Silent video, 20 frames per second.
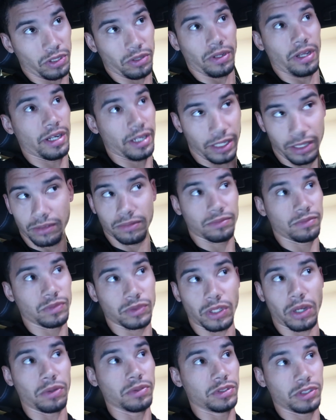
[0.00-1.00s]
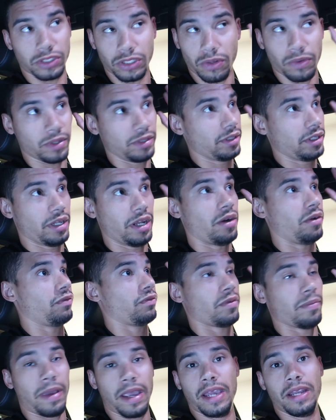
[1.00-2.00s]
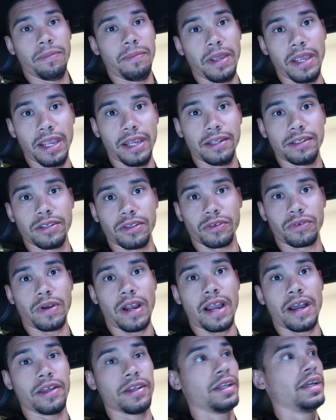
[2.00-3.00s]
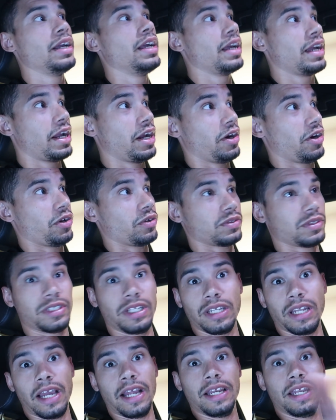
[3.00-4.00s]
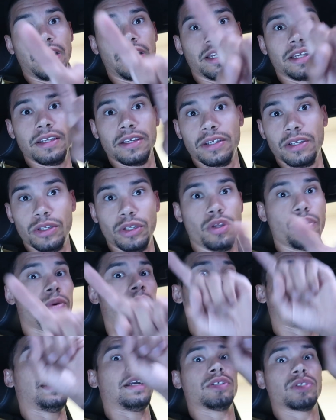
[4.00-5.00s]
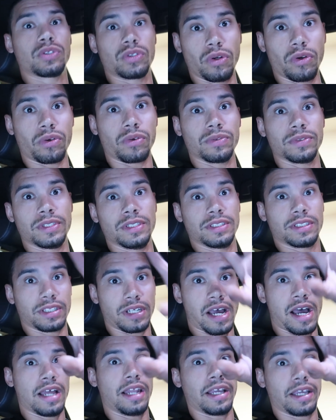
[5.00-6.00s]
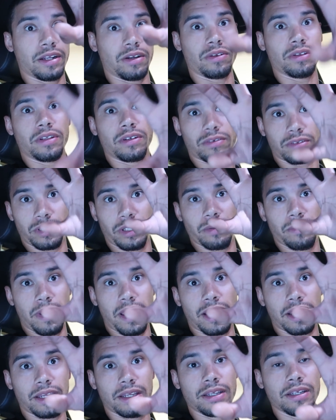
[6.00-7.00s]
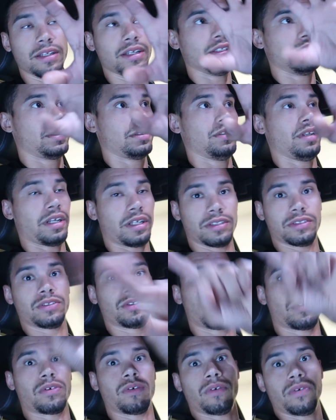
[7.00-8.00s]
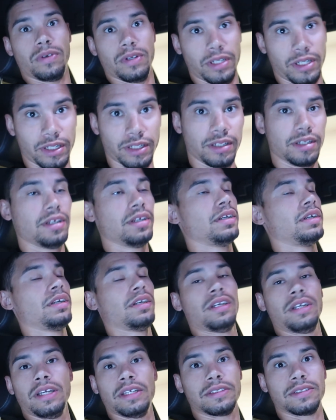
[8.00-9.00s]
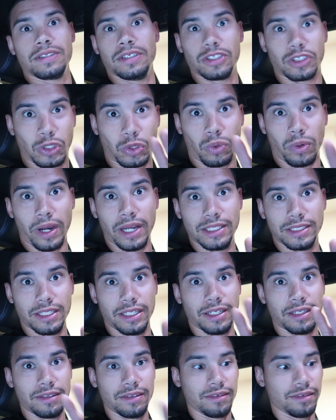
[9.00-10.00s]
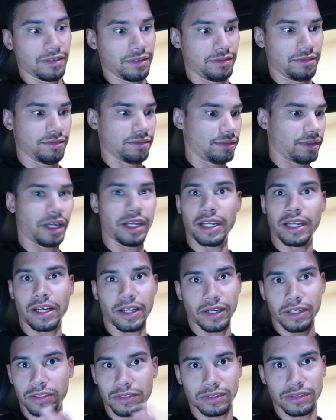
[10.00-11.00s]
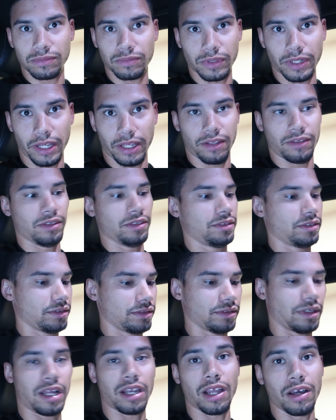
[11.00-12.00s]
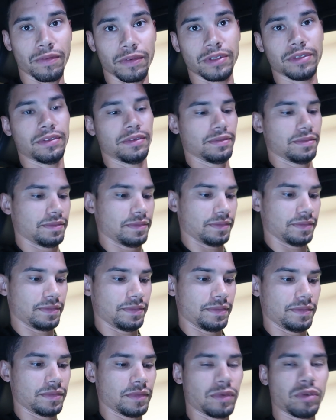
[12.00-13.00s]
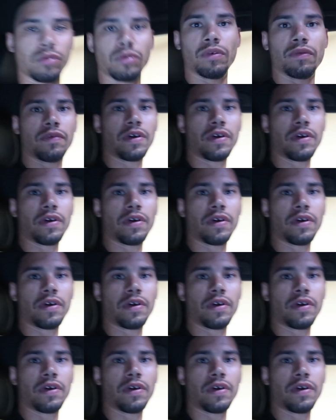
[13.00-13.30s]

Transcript: you know, lightning was always just going, you know, from A to B to the ground. Here you'll see lightning doing like circles in the sky. Like it'll literally make like a circle, and then it's crazy. The lightning out here is ridiculous. I love it. We'll